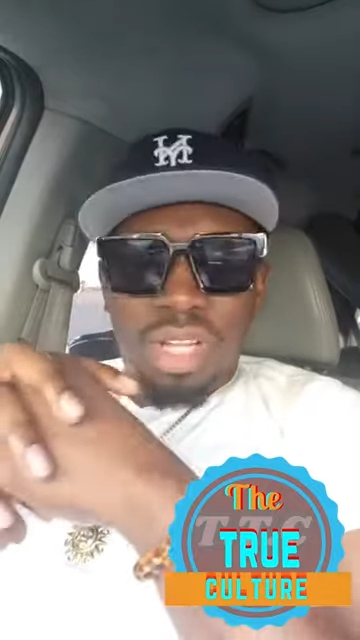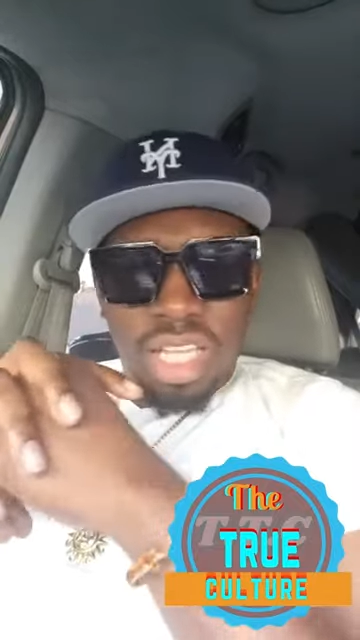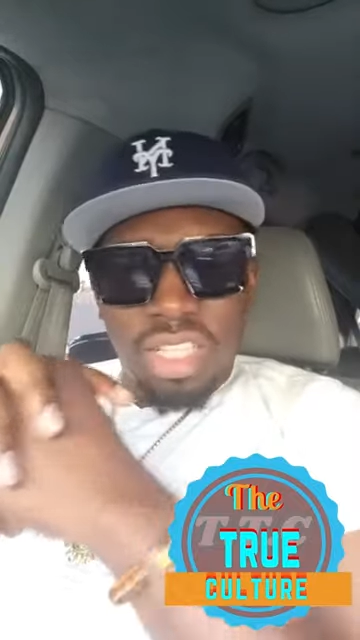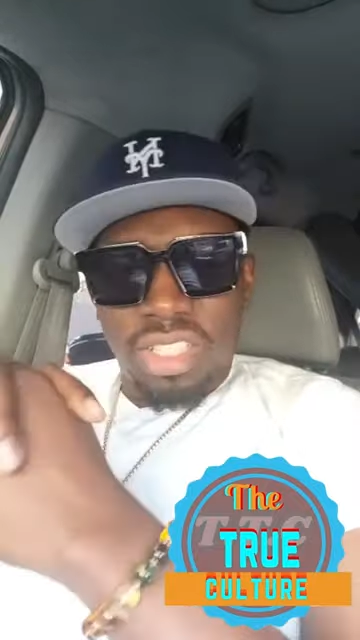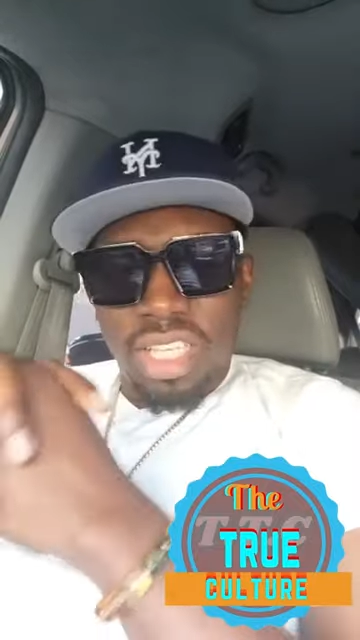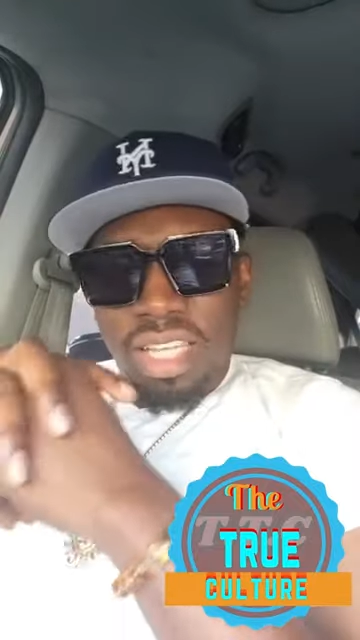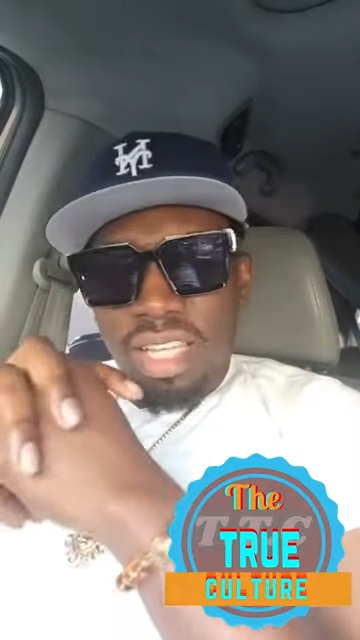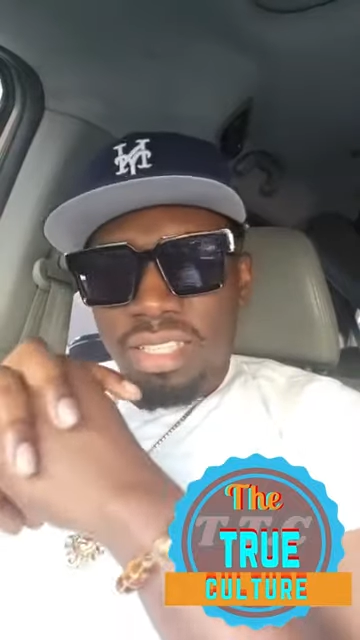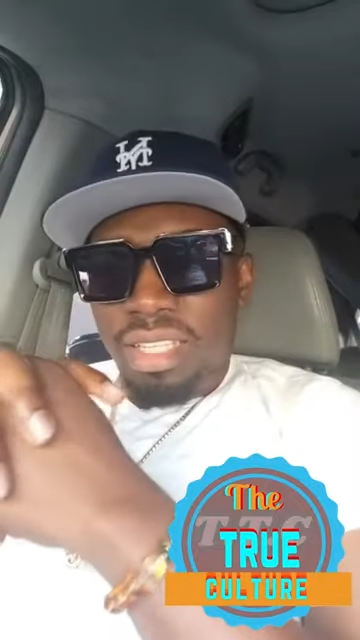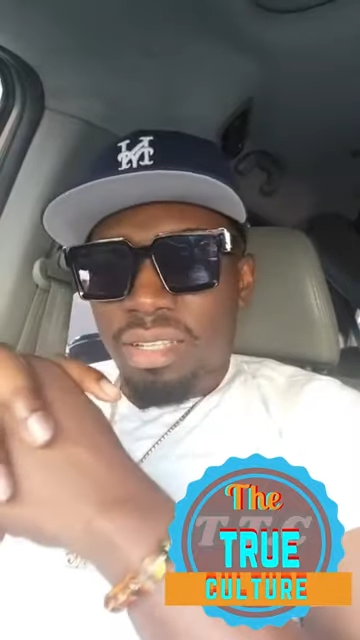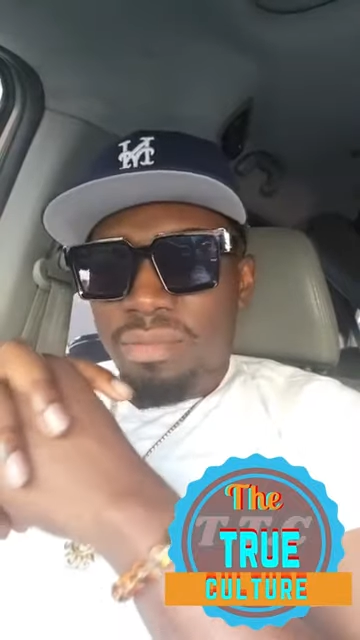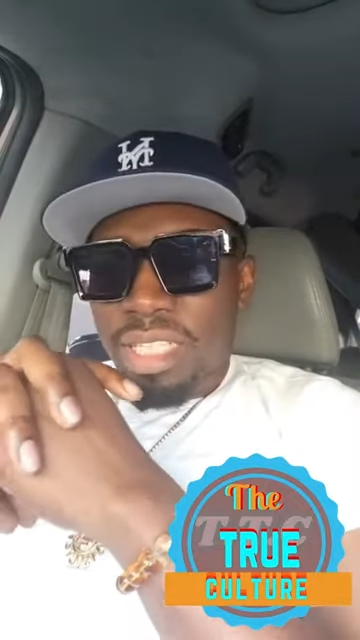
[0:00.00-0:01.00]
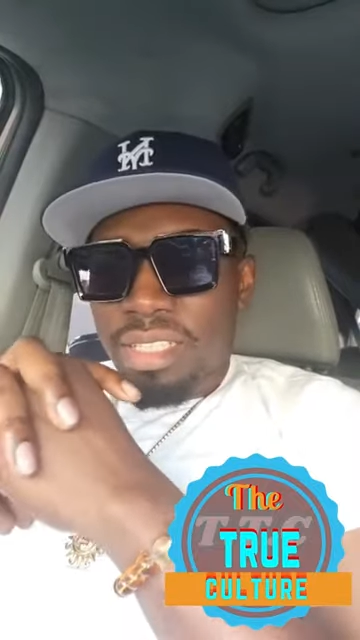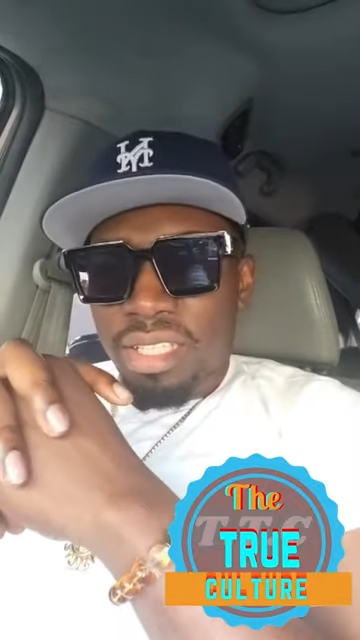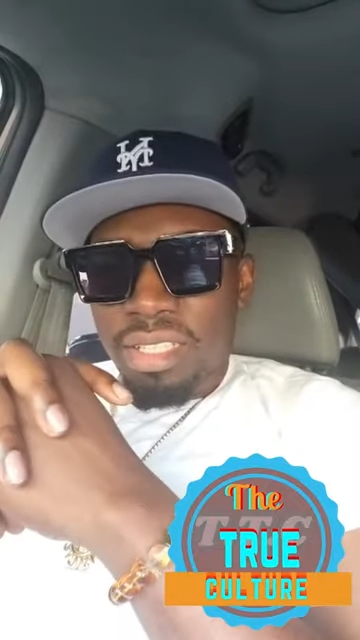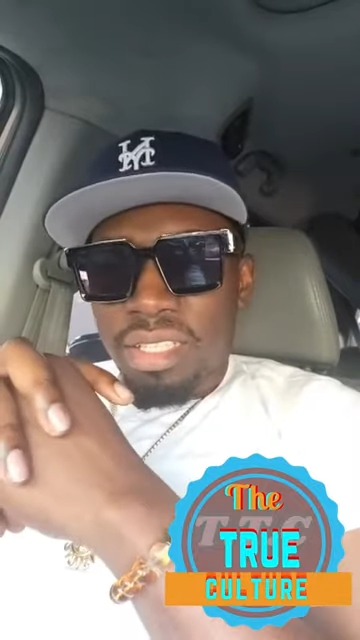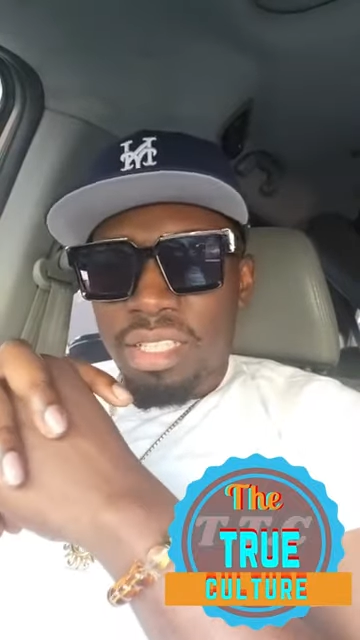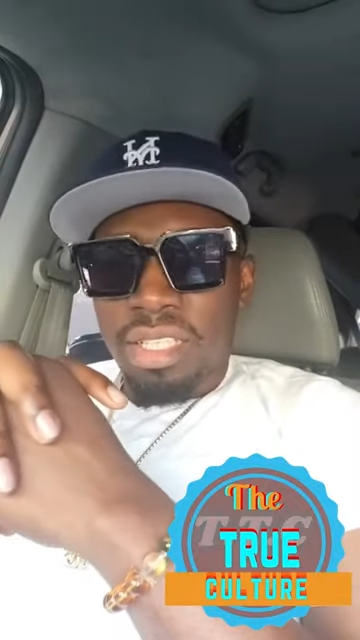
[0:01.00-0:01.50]
You understand what I'm saying?
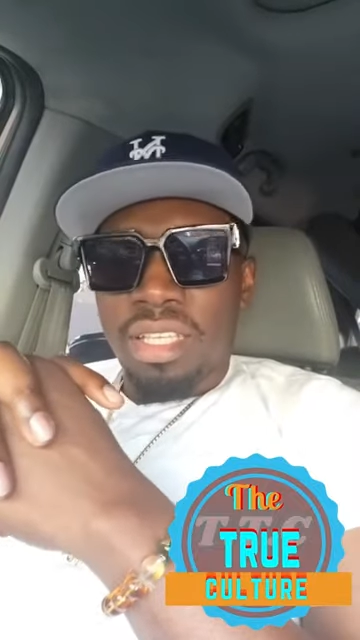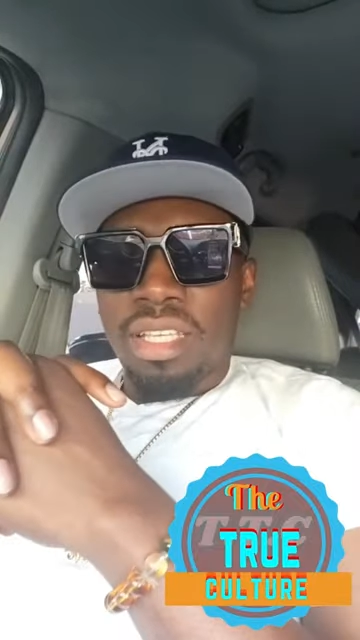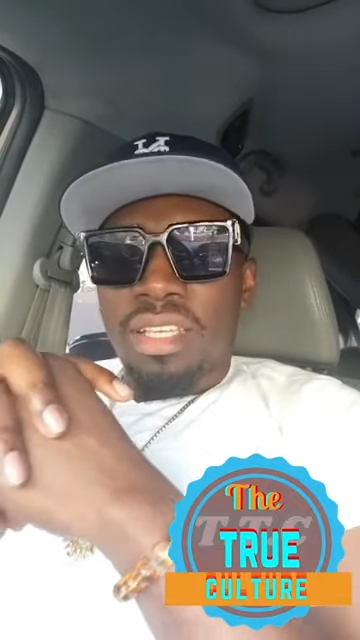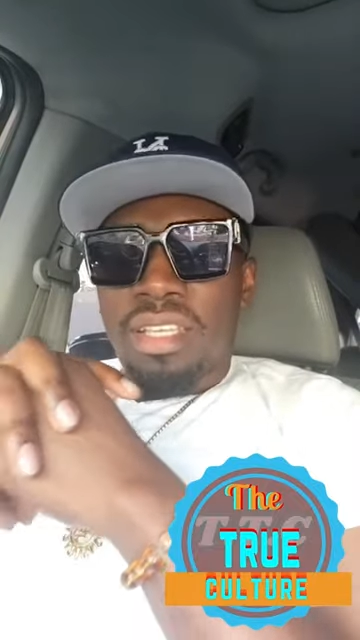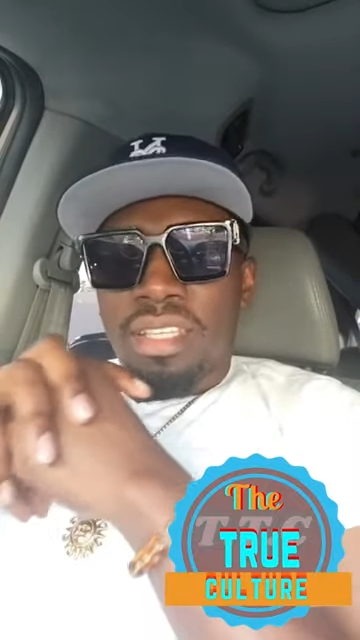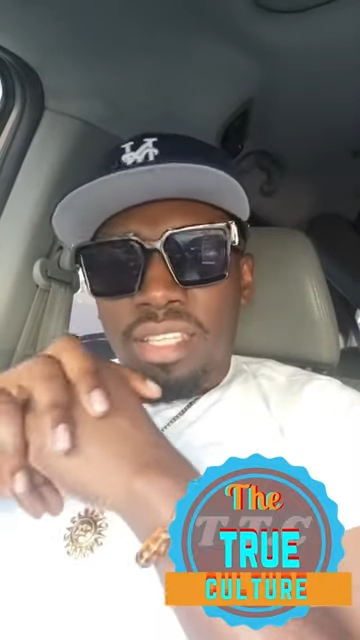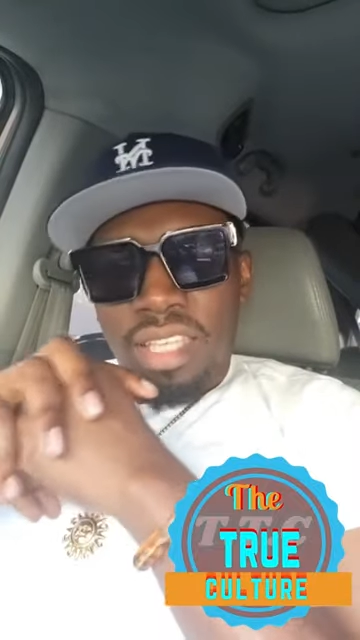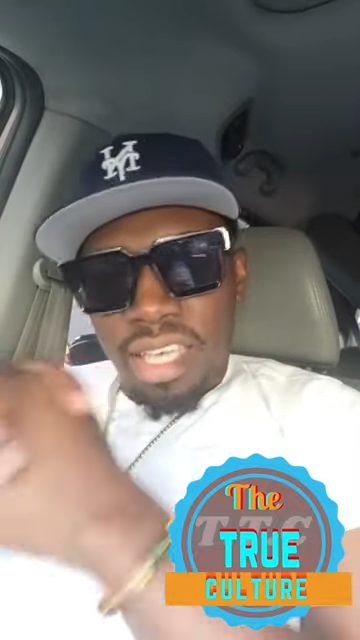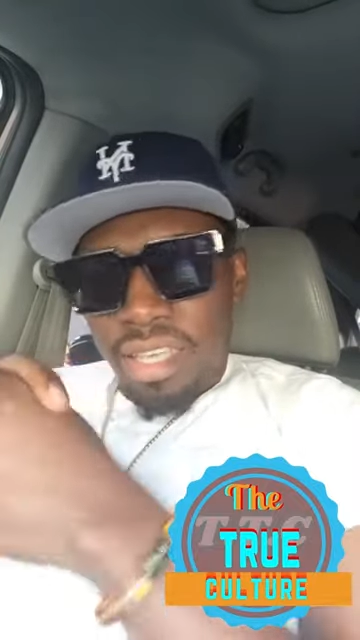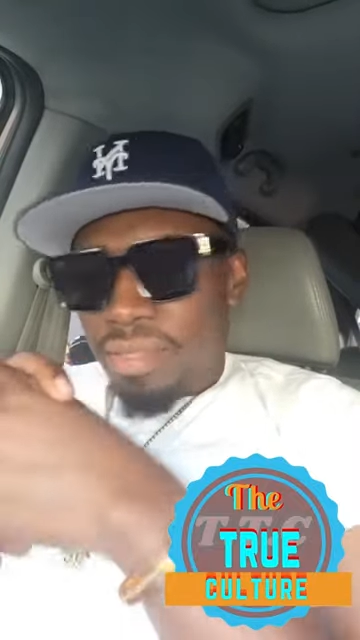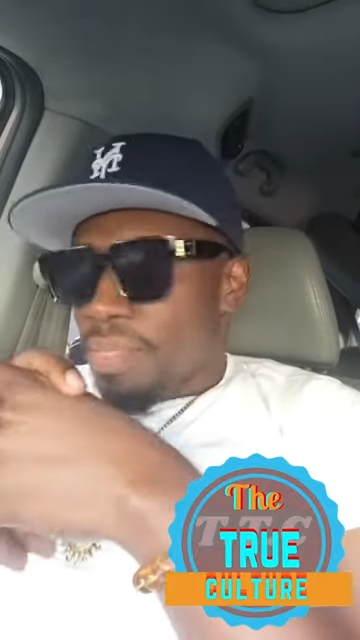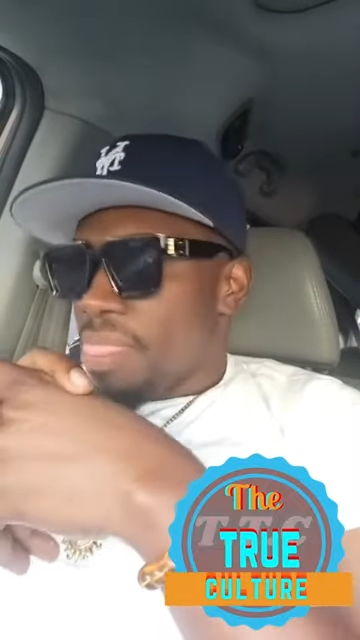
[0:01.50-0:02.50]
Yeah.